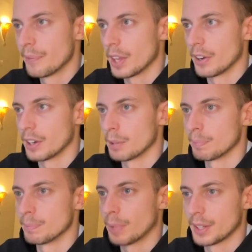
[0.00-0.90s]

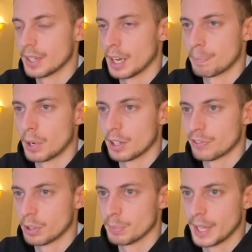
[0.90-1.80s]
But apart
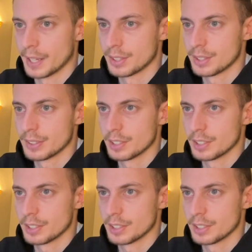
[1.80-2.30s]
from that,